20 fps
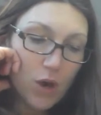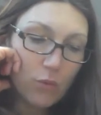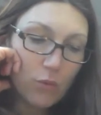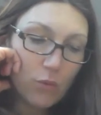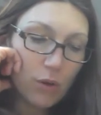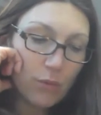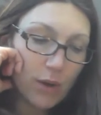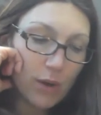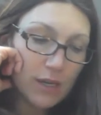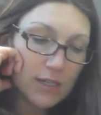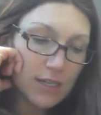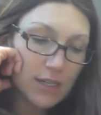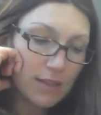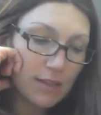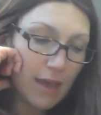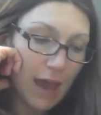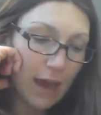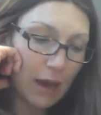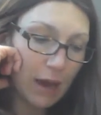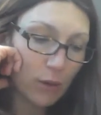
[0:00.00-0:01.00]
We went
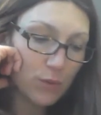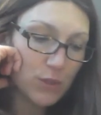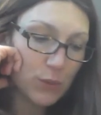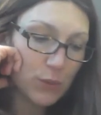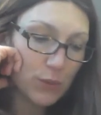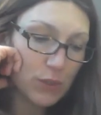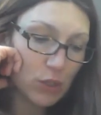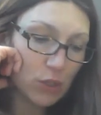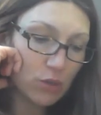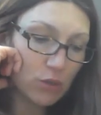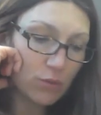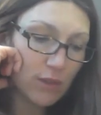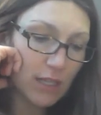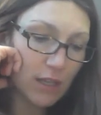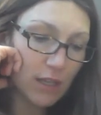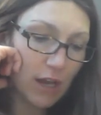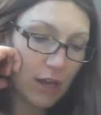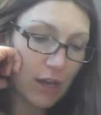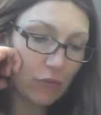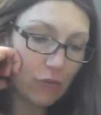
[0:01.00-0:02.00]
in the house, returned with
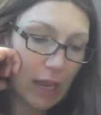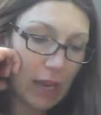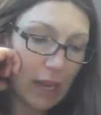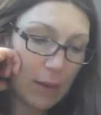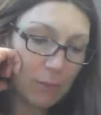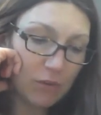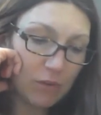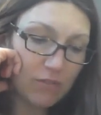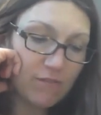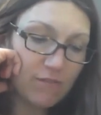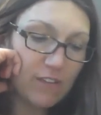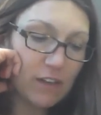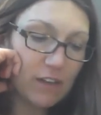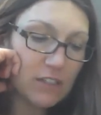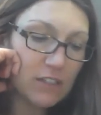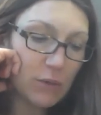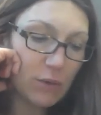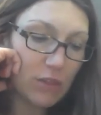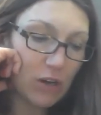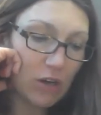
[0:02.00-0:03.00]
the laundry hamper,
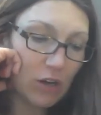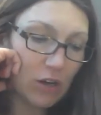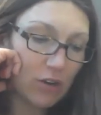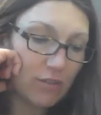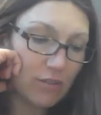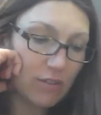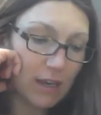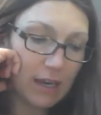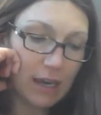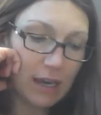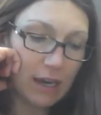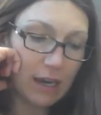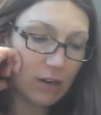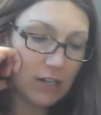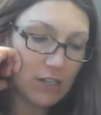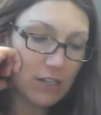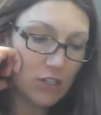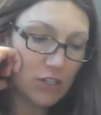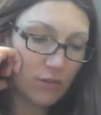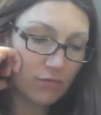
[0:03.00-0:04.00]
filled it with earth, and
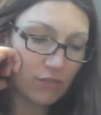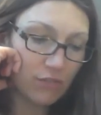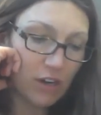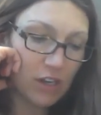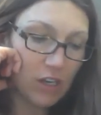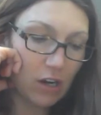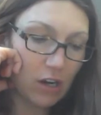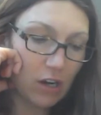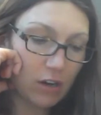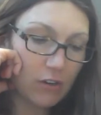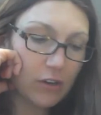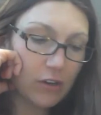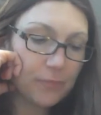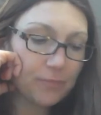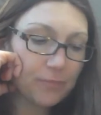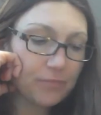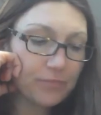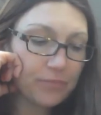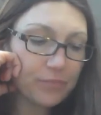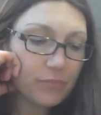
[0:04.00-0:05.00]
carried it to the front yard.
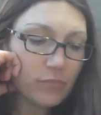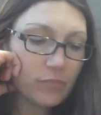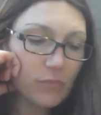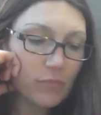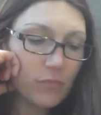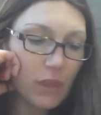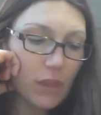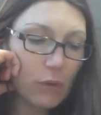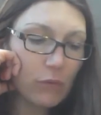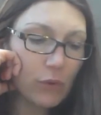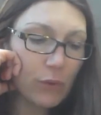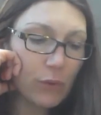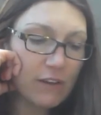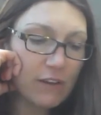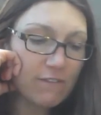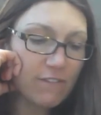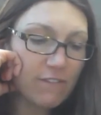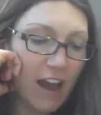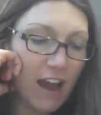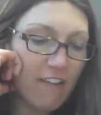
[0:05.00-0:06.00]
When we
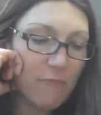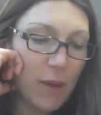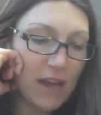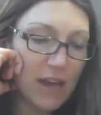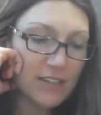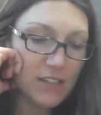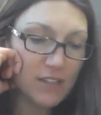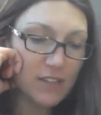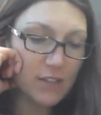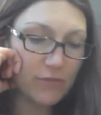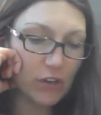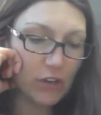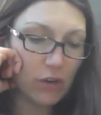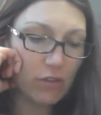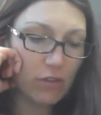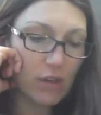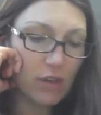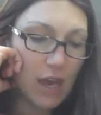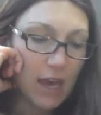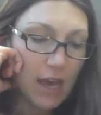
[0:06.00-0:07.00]
had 5 baskets of
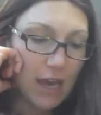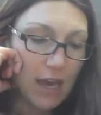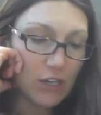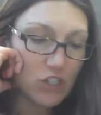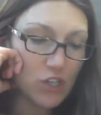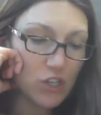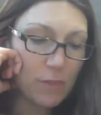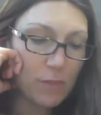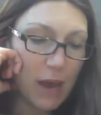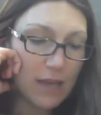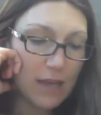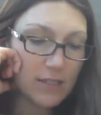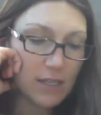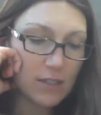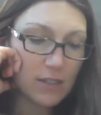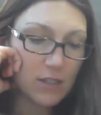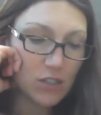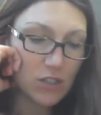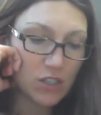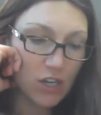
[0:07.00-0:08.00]
earth and 2
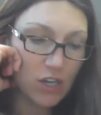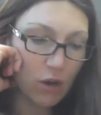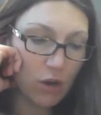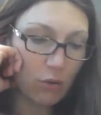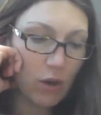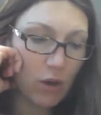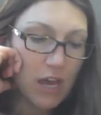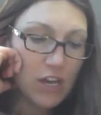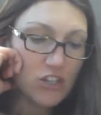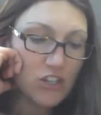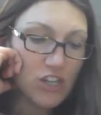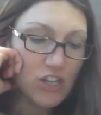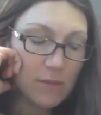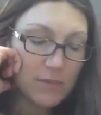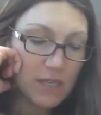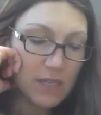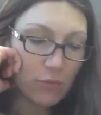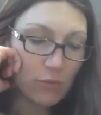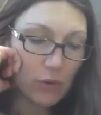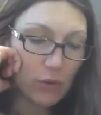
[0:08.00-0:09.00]
baskets of snow,
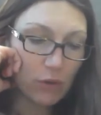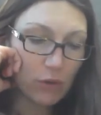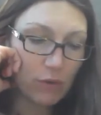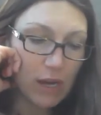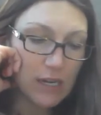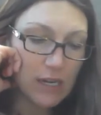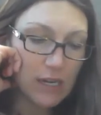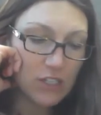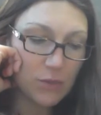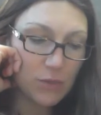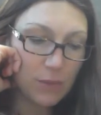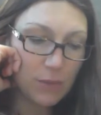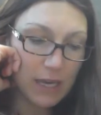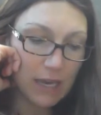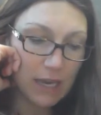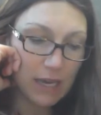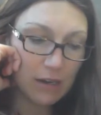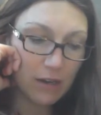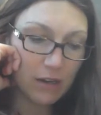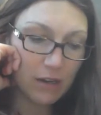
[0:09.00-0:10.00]
Jem said we were ready to
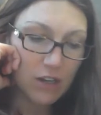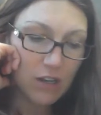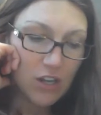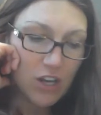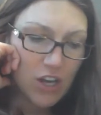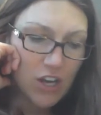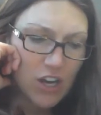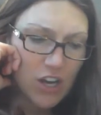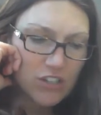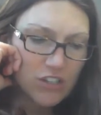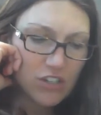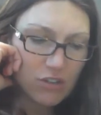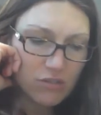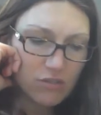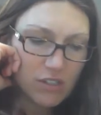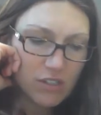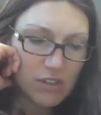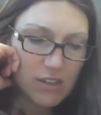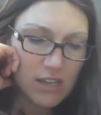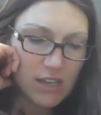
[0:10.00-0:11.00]
begin.
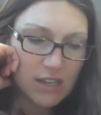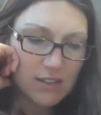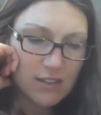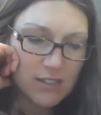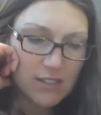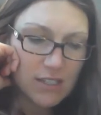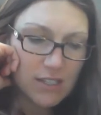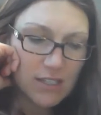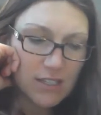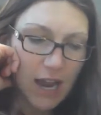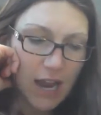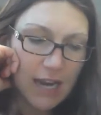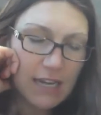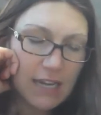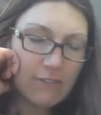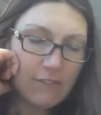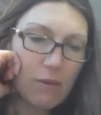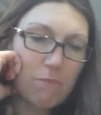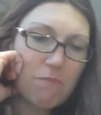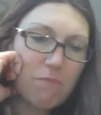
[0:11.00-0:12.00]
"Don't you think this is
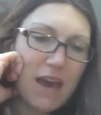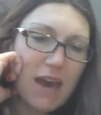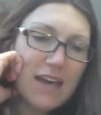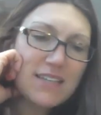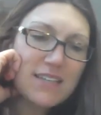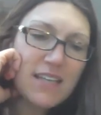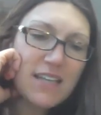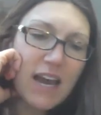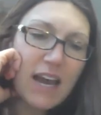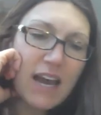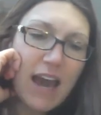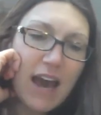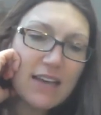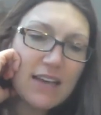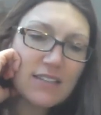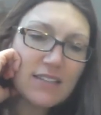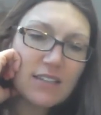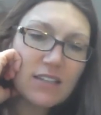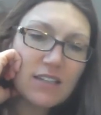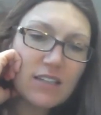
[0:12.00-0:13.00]
kind of a mess?" I
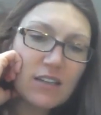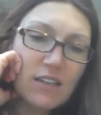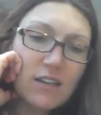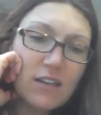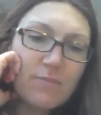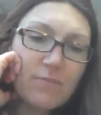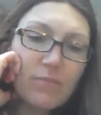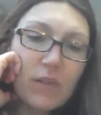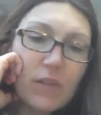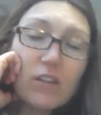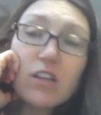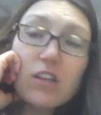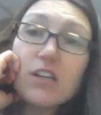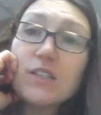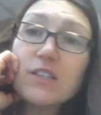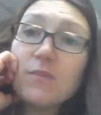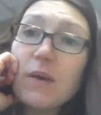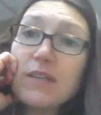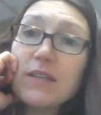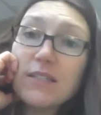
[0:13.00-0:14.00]
asked.
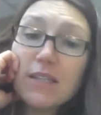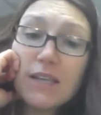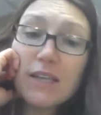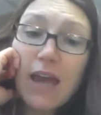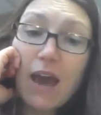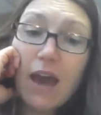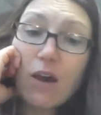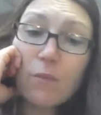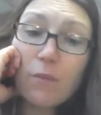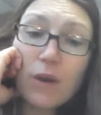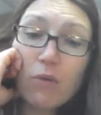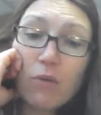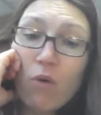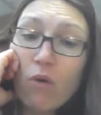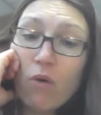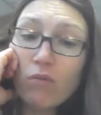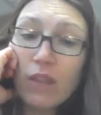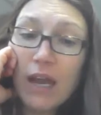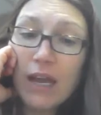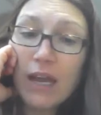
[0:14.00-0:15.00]
"Looks messy now, but it
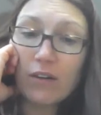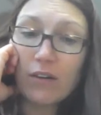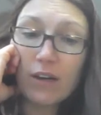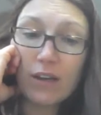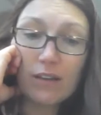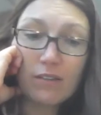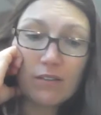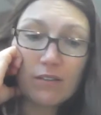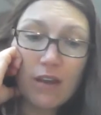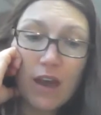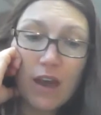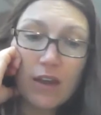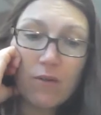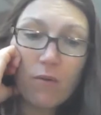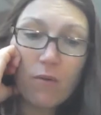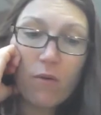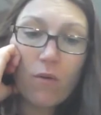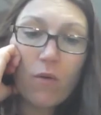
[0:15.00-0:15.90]
won't later," he said.